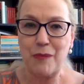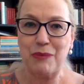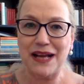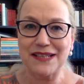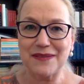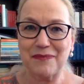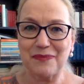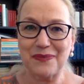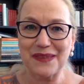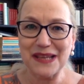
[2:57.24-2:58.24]
but
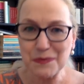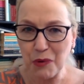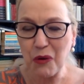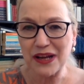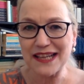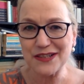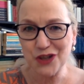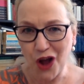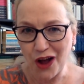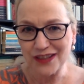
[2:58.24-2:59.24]
this book is
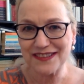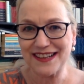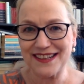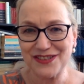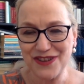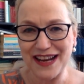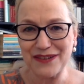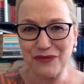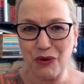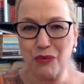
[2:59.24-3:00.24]
not a
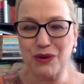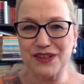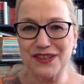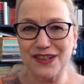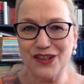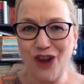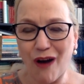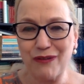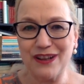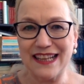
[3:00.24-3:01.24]
straightforward
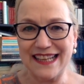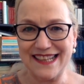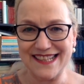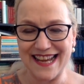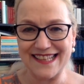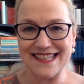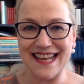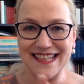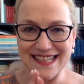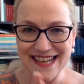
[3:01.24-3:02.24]
novel in the sense
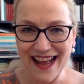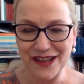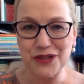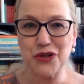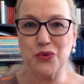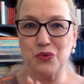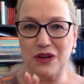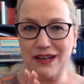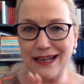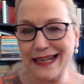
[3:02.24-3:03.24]
that it tells you
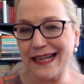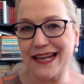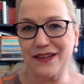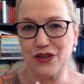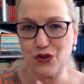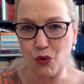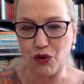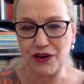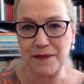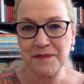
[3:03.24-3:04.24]
a linear
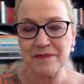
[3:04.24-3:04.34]
story.